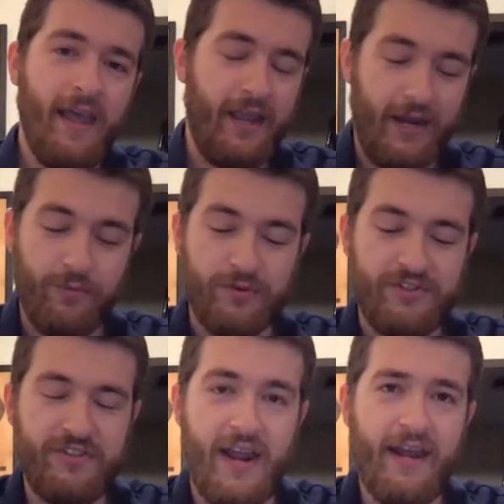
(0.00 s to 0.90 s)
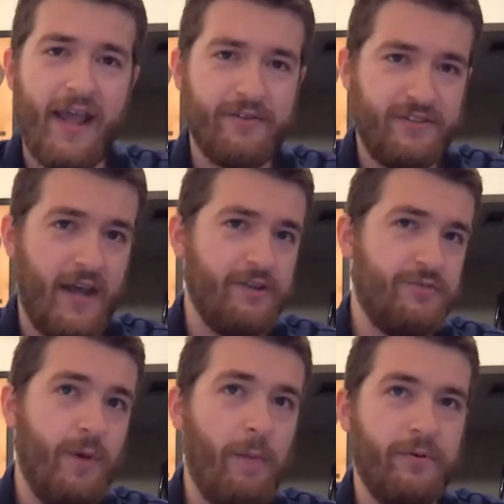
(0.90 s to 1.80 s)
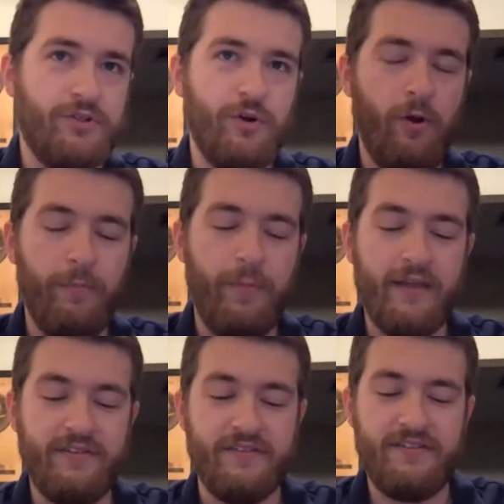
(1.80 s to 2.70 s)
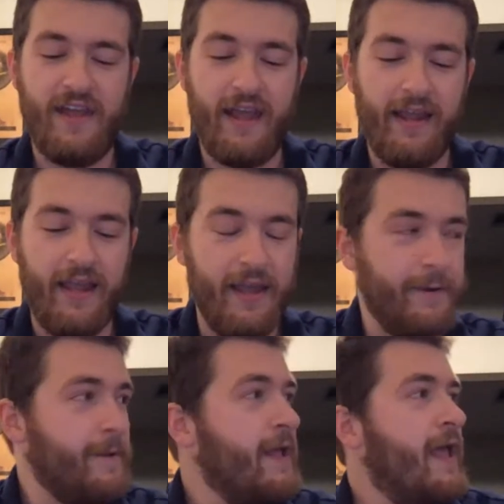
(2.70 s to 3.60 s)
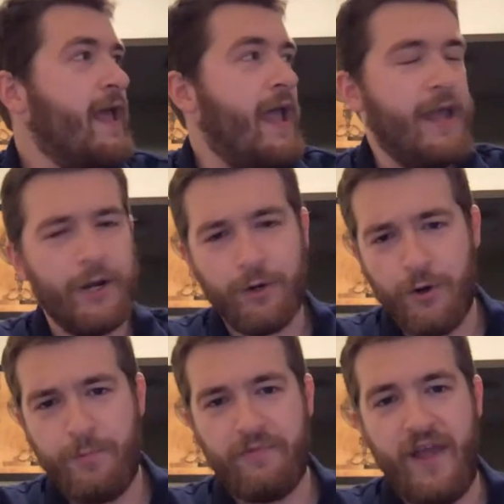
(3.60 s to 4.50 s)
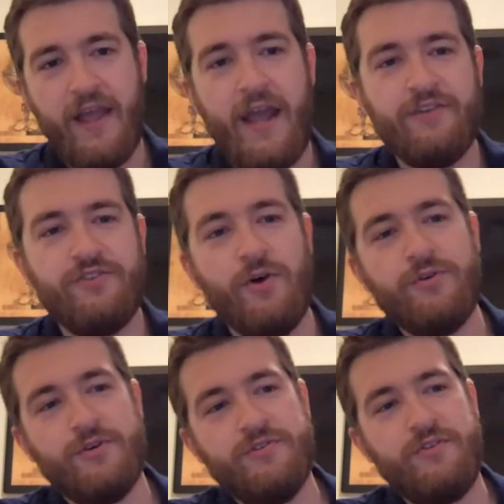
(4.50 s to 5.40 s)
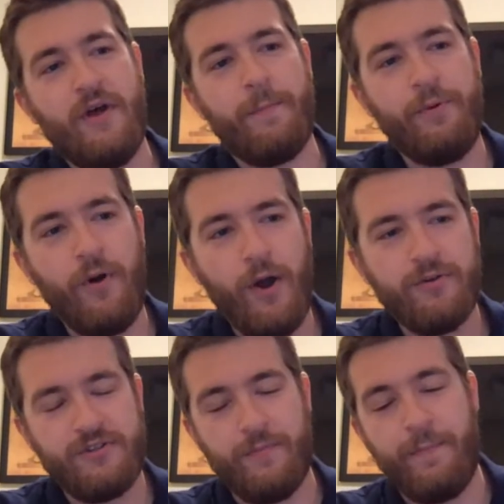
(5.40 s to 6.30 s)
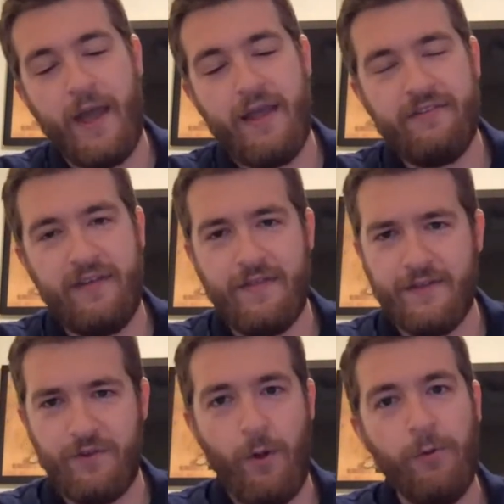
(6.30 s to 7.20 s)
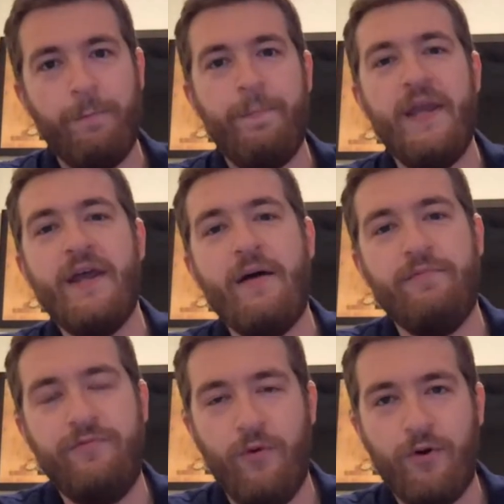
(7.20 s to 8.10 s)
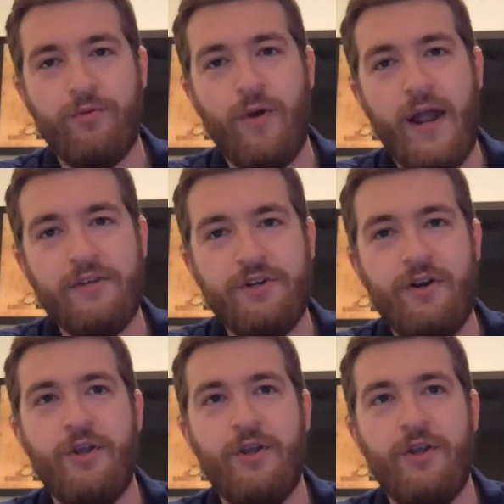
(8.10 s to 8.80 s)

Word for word: and he was standing outside a small patrol base in Sangin. And a group of ANA soldiers approached the base in this old beat up Ford Ranger.